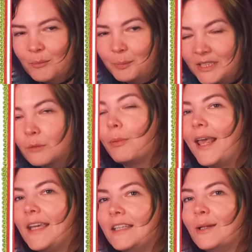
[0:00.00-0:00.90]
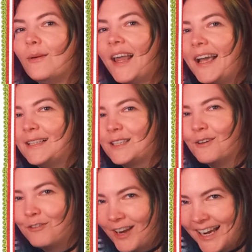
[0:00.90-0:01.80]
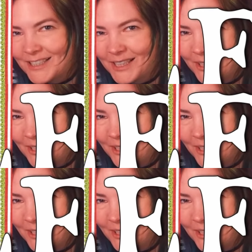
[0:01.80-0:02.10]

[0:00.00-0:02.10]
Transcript: be splaying your legs and flashing